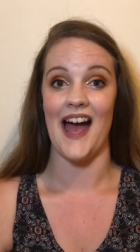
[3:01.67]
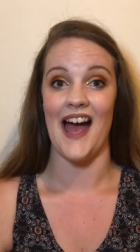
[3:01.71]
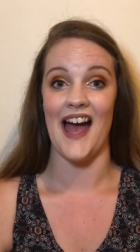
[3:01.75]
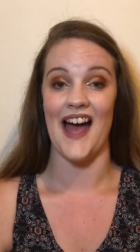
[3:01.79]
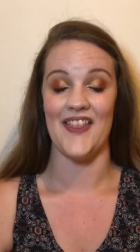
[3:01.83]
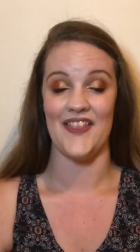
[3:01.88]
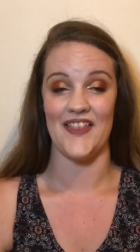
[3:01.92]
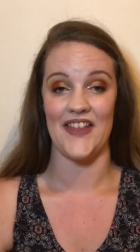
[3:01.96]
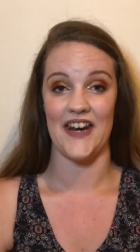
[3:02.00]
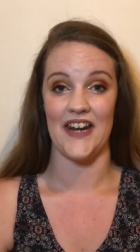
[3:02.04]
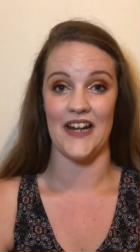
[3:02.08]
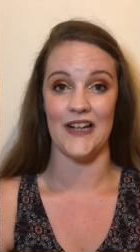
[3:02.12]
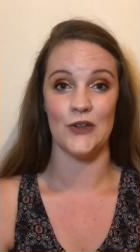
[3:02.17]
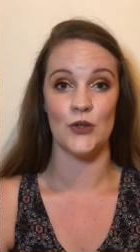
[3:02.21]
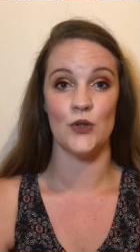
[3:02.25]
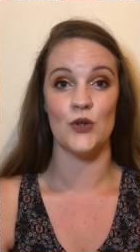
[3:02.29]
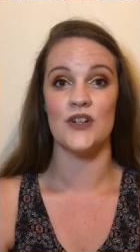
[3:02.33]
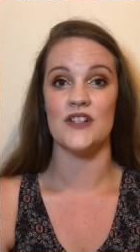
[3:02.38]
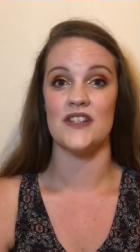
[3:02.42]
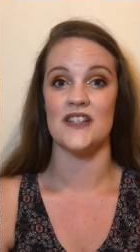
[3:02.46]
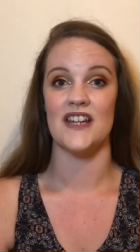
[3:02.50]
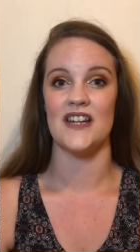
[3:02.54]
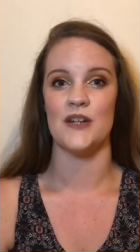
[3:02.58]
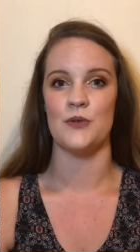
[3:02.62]
And then I
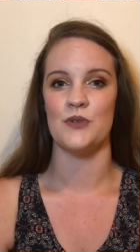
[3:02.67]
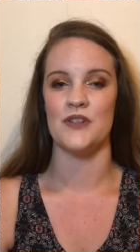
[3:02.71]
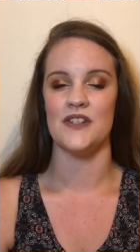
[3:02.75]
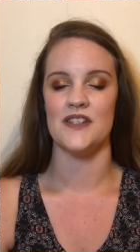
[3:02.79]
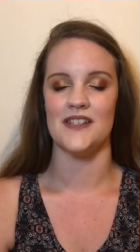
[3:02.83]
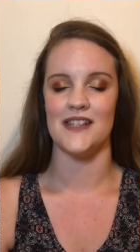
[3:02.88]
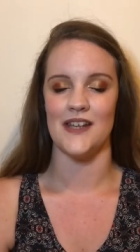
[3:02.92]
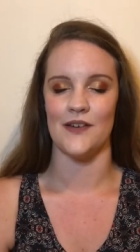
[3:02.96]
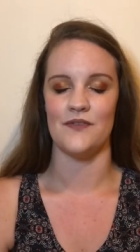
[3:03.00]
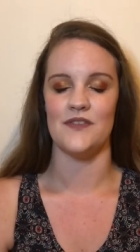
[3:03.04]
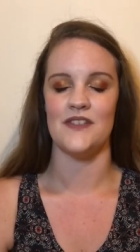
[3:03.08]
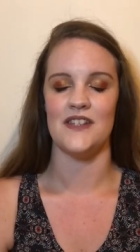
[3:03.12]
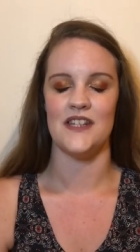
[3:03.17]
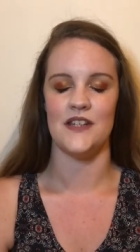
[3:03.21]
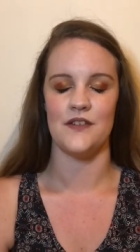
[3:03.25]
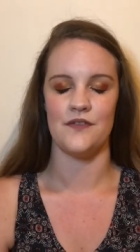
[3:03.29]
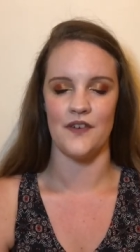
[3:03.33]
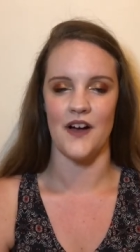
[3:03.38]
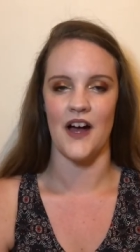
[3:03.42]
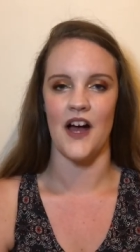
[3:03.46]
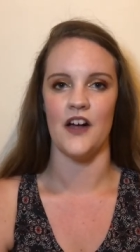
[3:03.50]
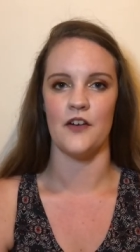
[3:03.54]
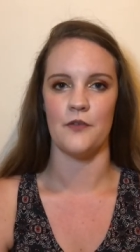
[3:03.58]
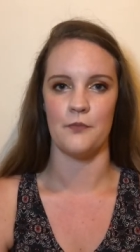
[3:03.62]
looked and it was
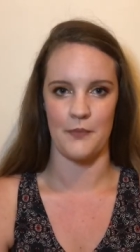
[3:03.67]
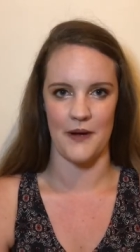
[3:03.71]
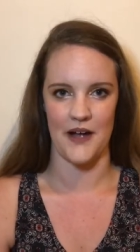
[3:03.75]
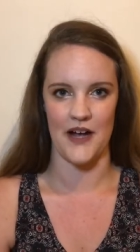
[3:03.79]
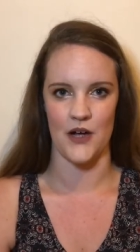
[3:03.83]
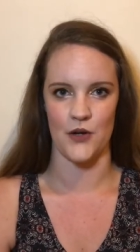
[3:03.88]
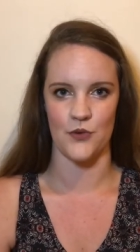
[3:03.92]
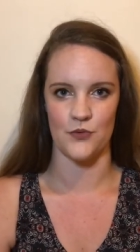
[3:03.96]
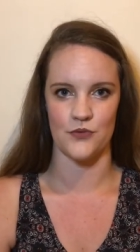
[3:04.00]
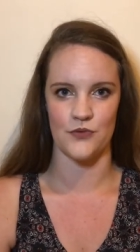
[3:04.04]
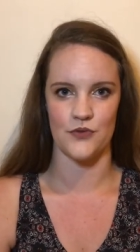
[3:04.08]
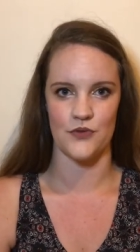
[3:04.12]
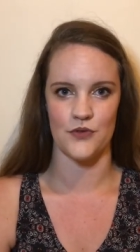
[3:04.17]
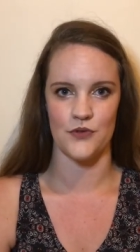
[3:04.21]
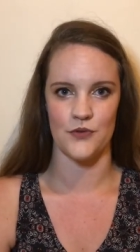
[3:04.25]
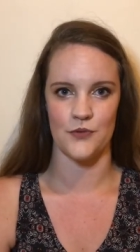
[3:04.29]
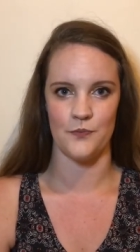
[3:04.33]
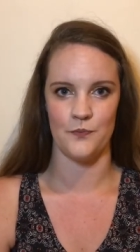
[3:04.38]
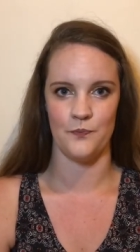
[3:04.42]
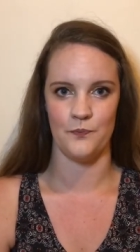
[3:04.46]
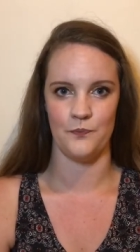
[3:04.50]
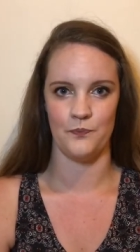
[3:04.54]
seventy-five pounds